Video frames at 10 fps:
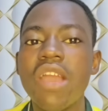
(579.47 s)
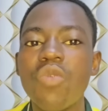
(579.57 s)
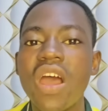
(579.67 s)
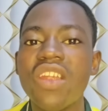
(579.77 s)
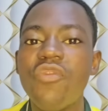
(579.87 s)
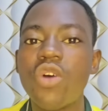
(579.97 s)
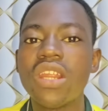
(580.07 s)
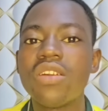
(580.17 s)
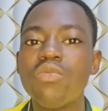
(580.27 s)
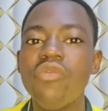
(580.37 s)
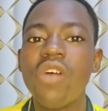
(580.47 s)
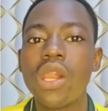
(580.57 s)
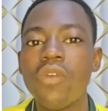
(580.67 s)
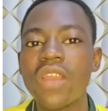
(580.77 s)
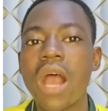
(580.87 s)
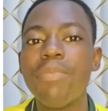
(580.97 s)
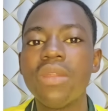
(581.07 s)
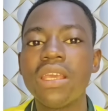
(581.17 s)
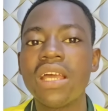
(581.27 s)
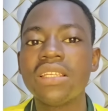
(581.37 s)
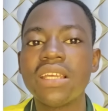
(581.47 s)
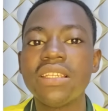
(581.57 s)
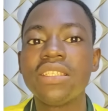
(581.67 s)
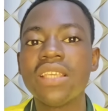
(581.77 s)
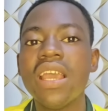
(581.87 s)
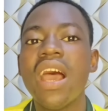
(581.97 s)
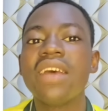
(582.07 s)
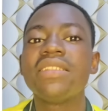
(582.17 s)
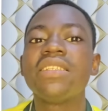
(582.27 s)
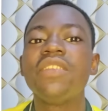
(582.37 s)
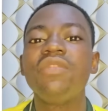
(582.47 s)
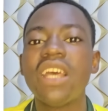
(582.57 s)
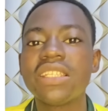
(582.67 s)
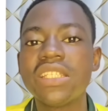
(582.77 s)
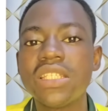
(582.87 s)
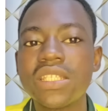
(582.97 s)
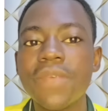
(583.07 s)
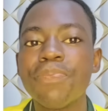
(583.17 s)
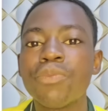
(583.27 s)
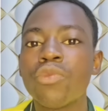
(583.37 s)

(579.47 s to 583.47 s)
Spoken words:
inquiry for the removal of the applicant as the Chief Justice